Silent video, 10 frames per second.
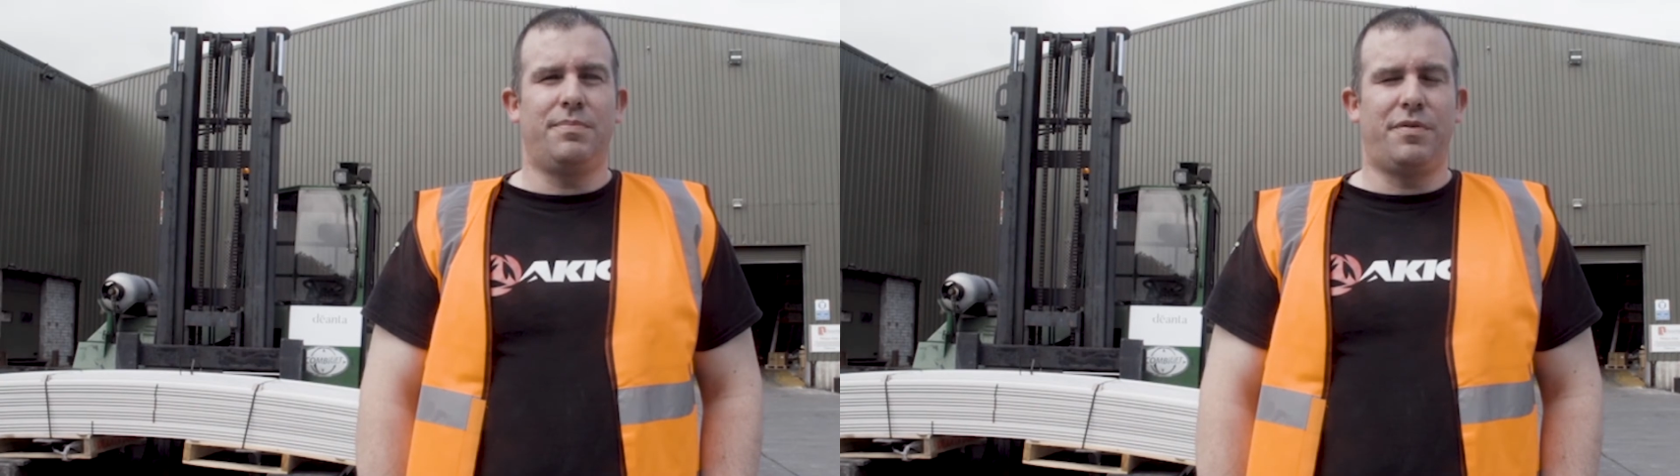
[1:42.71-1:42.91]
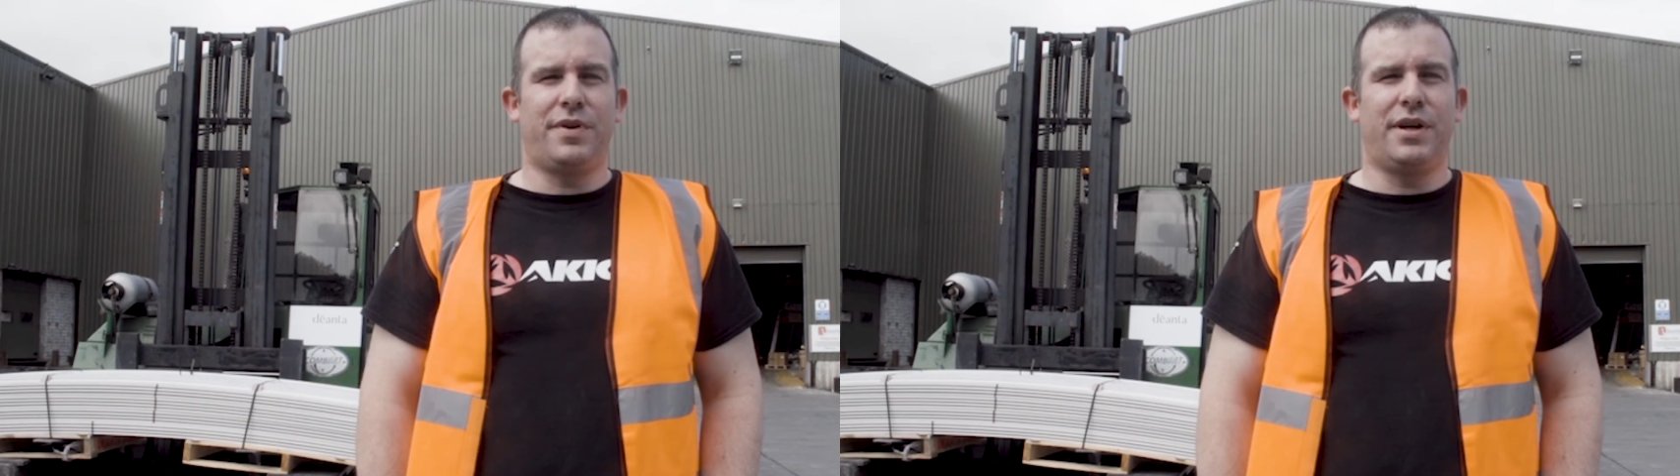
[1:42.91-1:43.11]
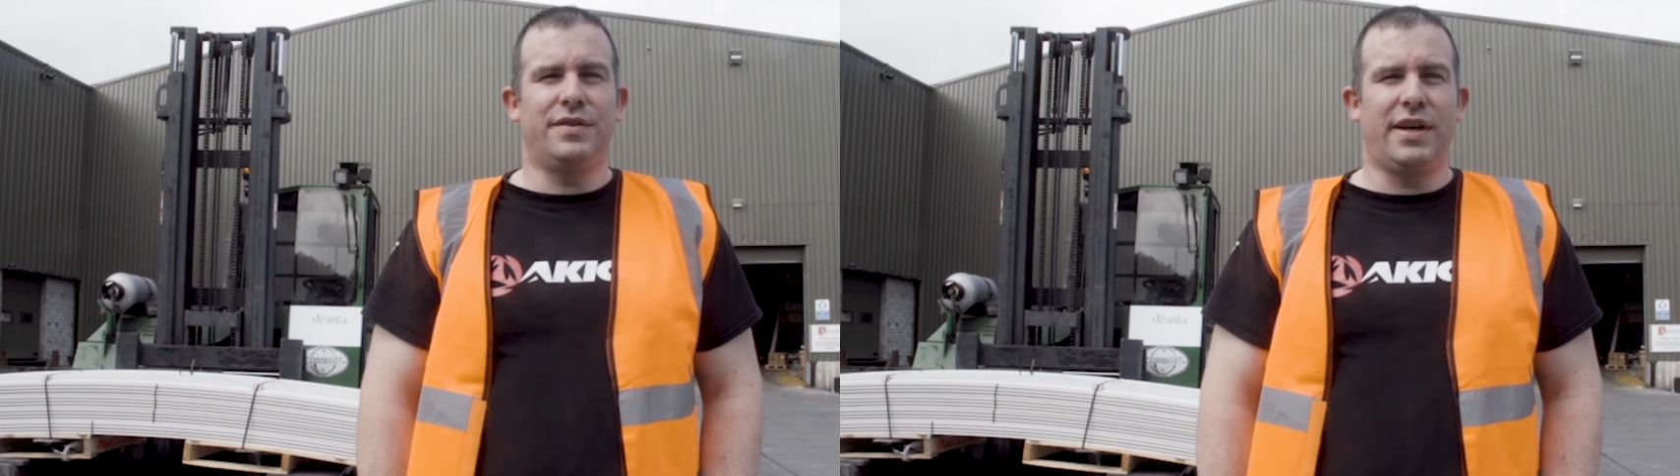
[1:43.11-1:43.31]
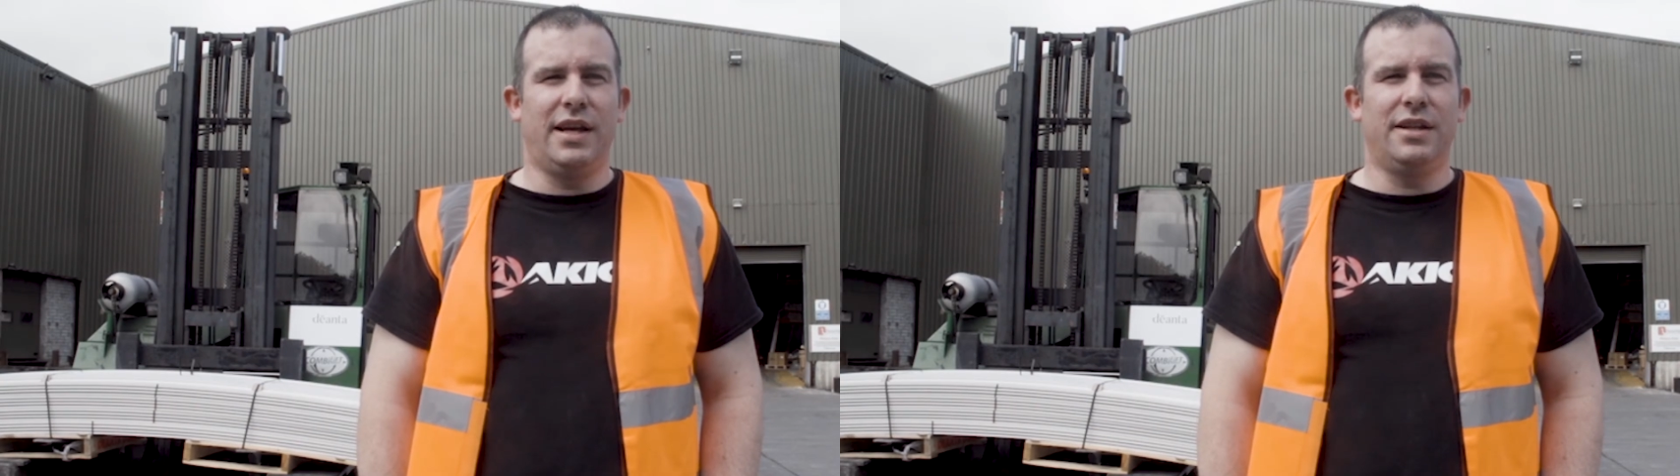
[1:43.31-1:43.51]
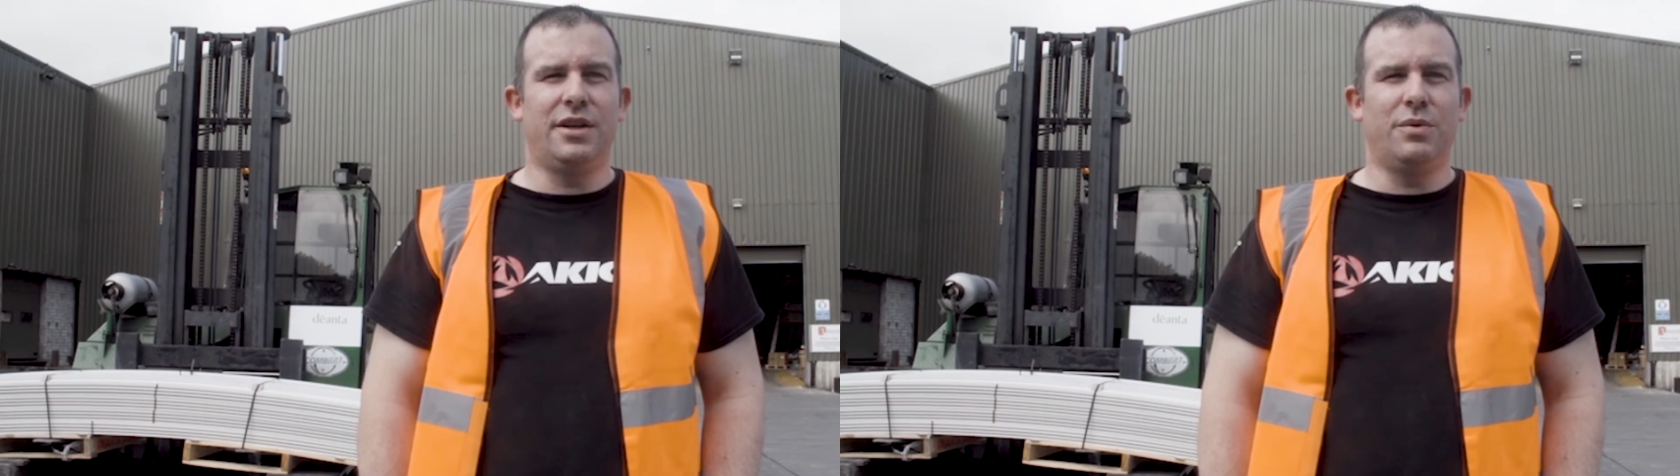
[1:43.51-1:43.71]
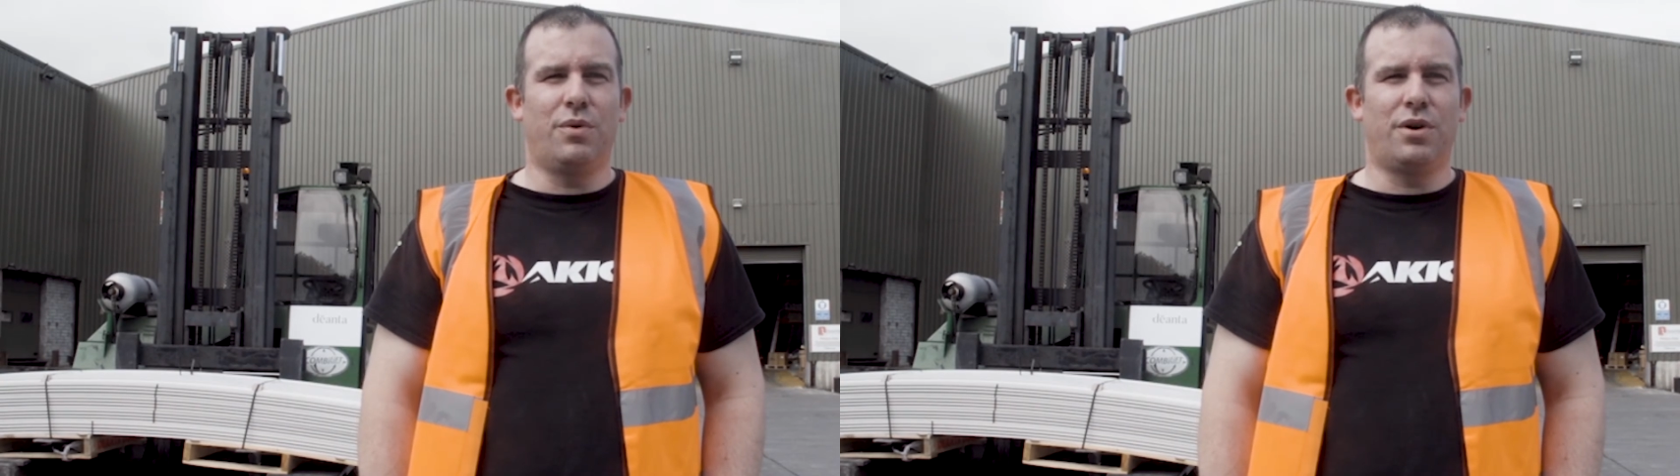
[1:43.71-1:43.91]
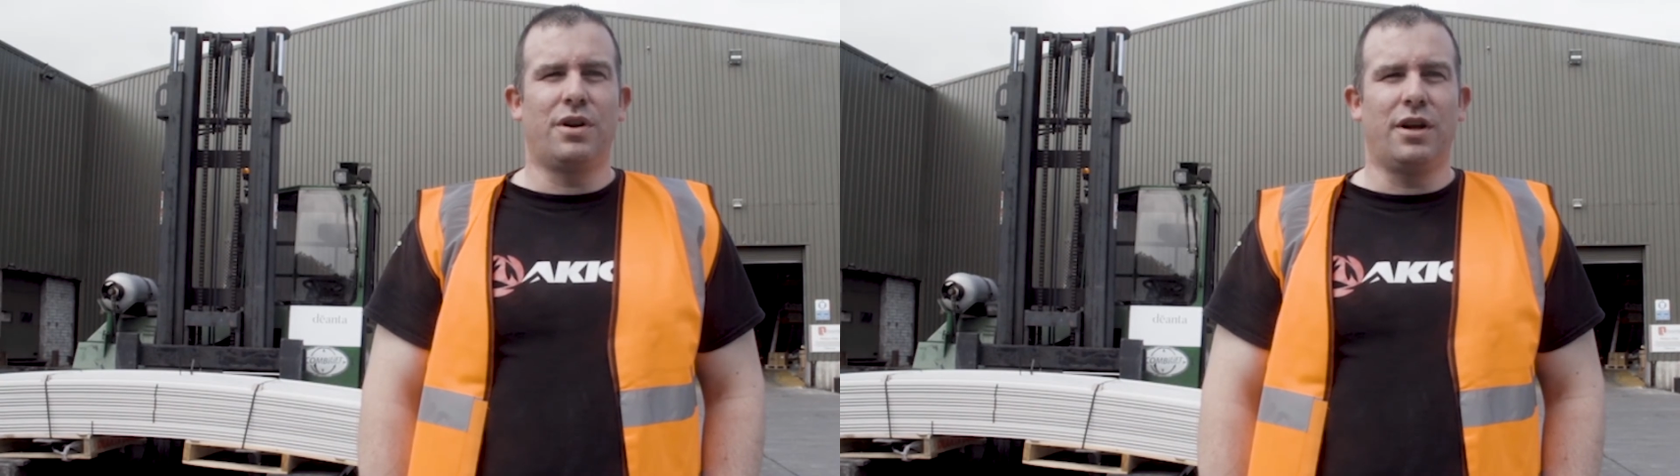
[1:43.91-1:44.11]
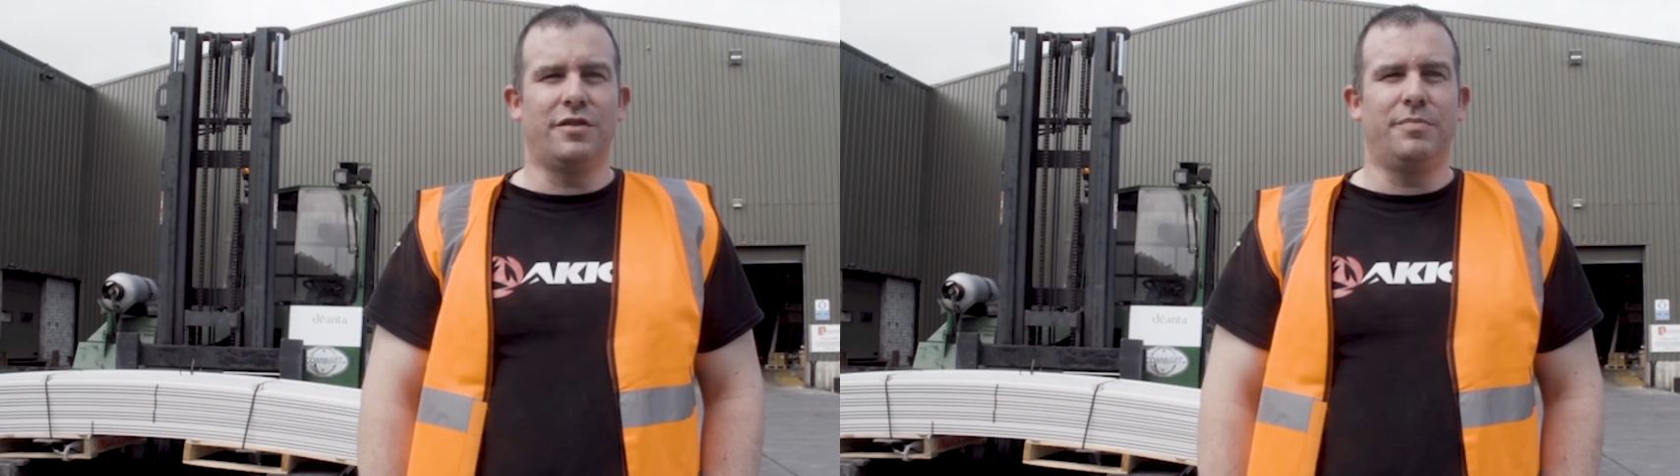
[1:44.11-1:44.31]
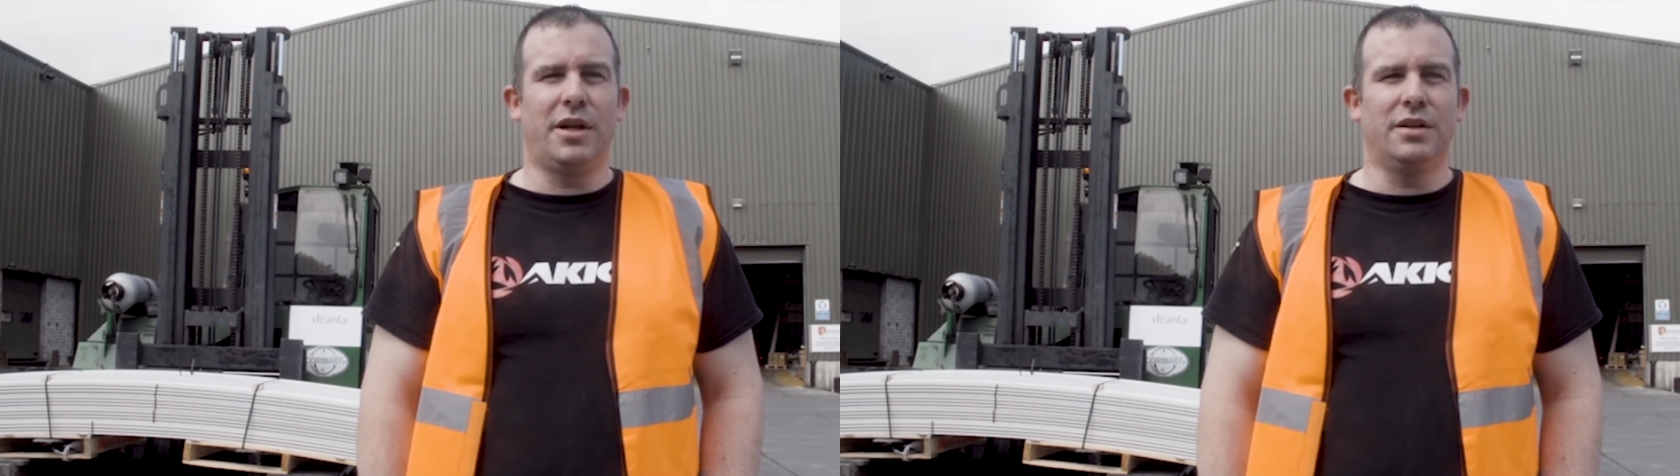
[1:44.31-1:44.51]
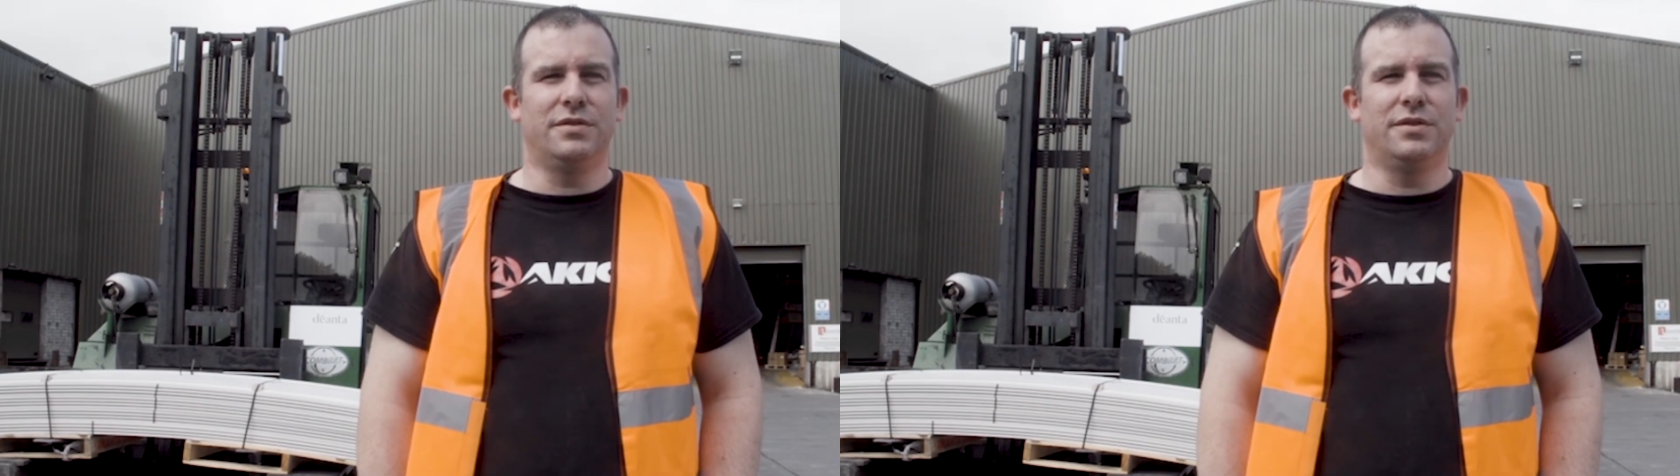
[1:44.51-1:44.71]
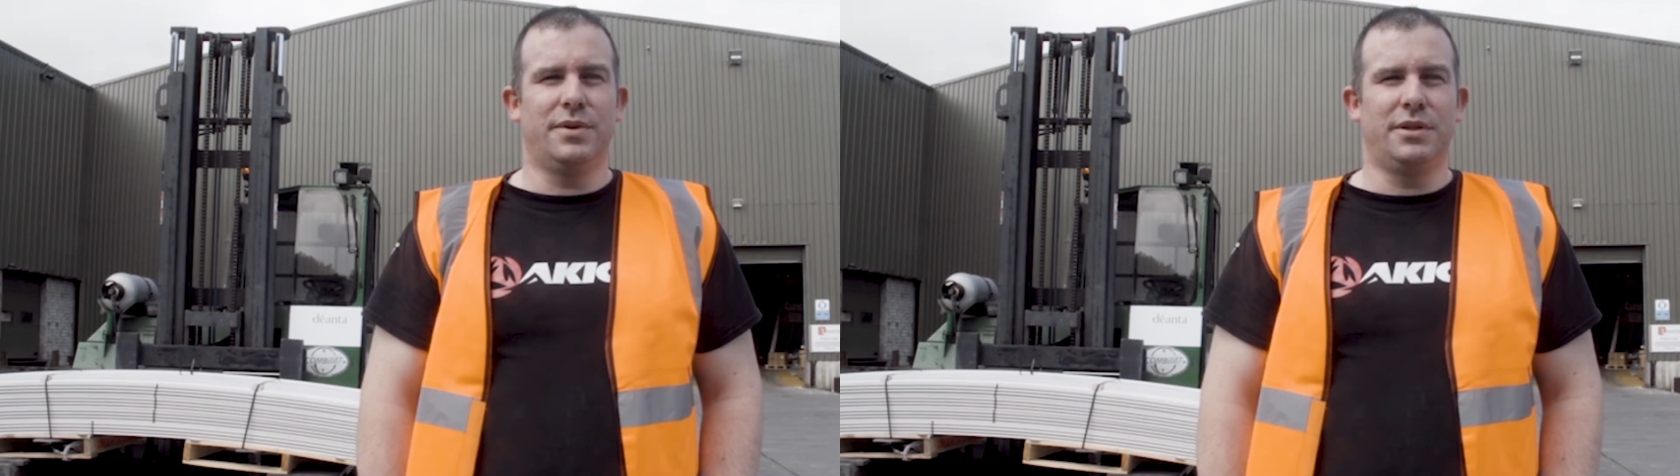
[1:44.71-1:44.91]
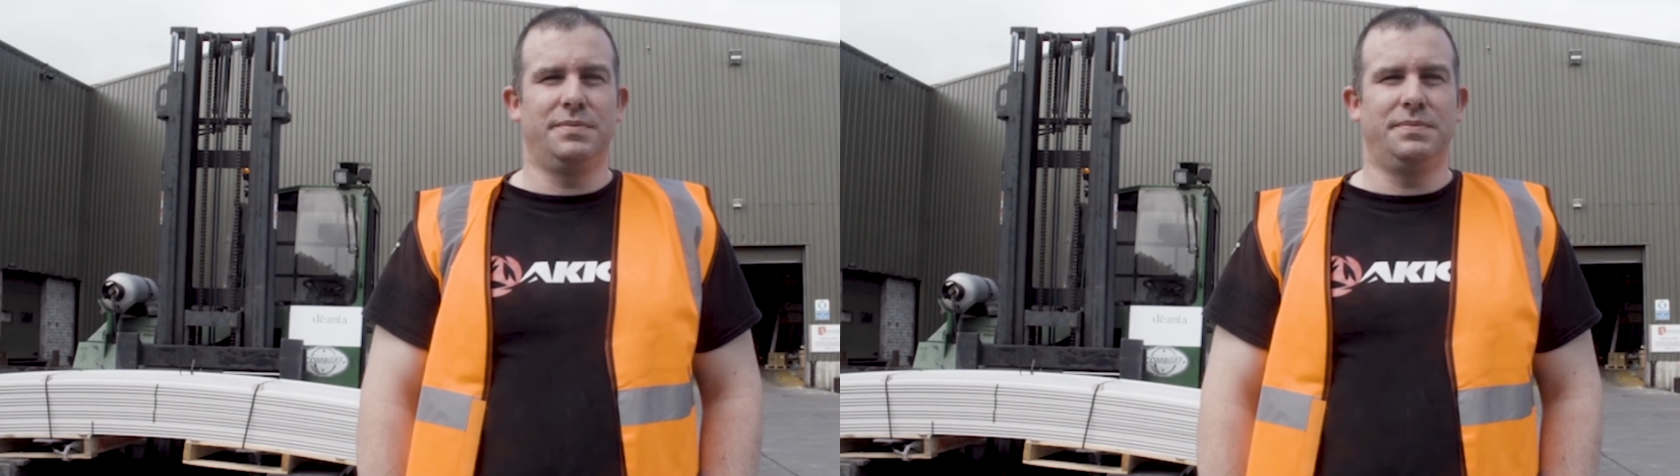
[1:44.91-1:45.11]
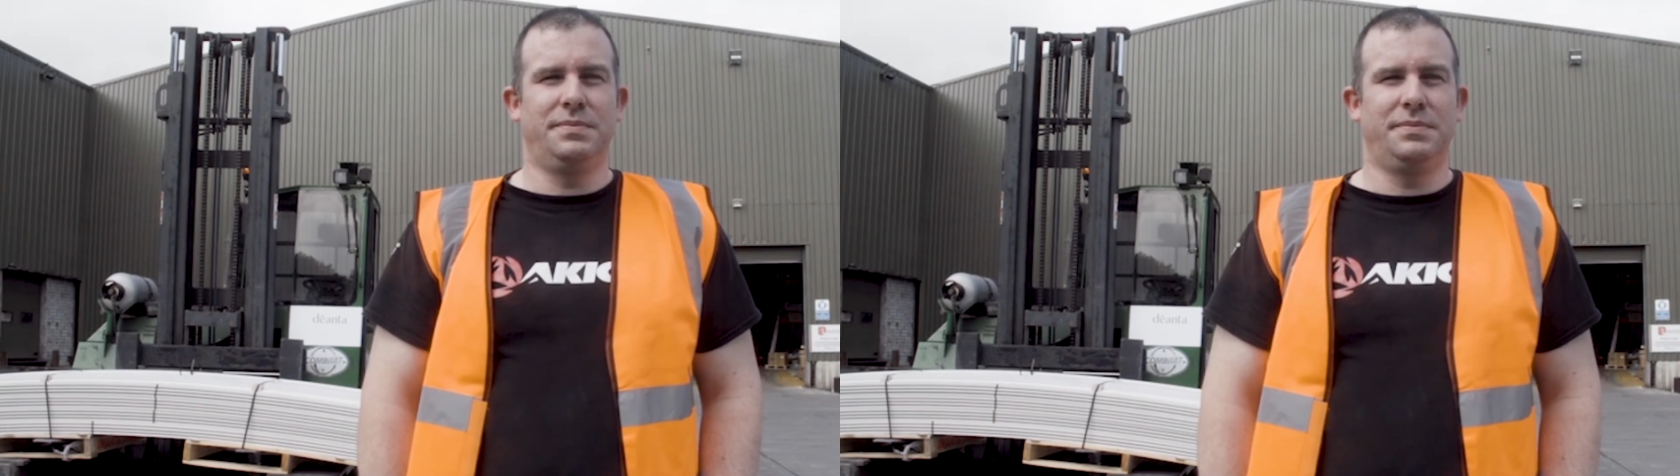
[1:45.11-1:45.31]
provides a healthy work-life balance as well.